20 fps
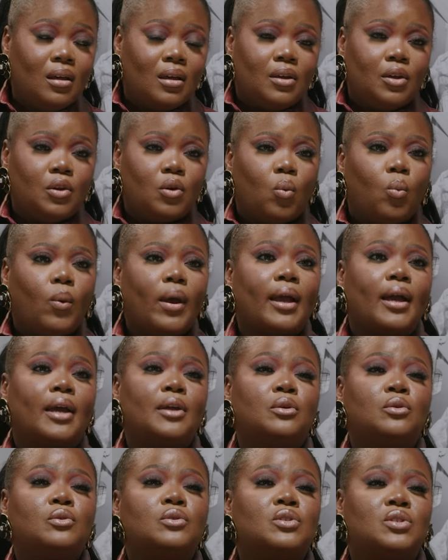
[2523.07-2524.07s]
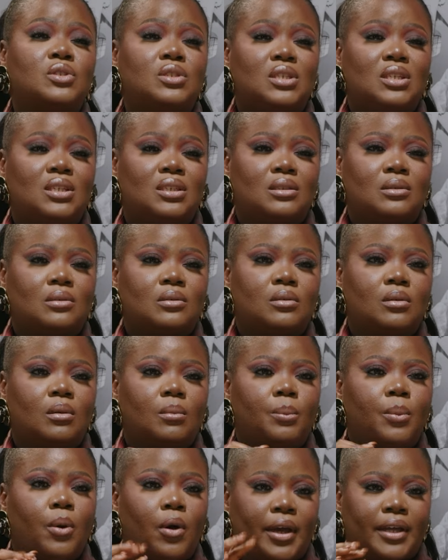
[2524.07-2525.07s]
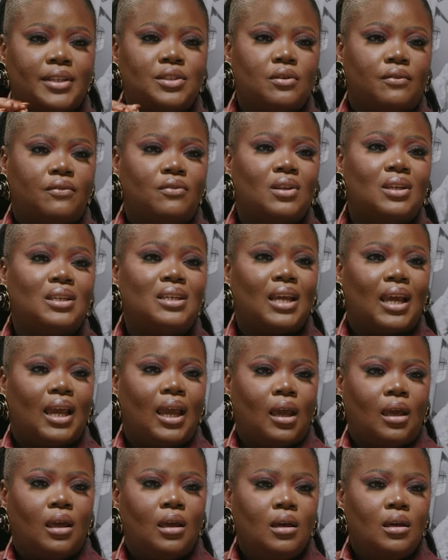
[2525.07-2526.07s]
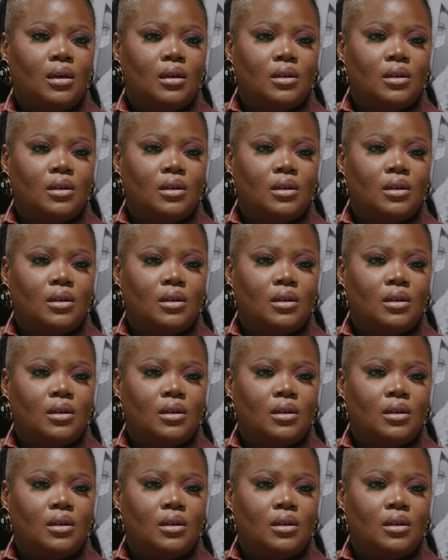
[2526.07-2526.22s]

where can you steal pockets of the day